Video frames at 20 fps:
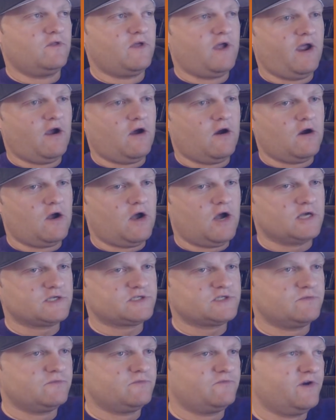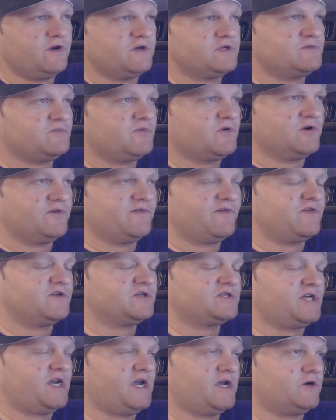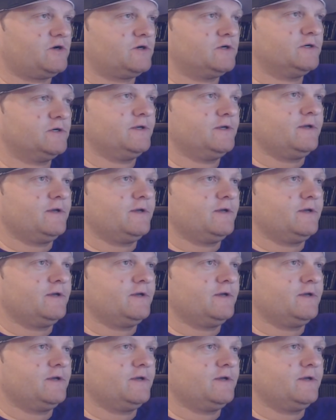They are awesome, very supportive of this channel.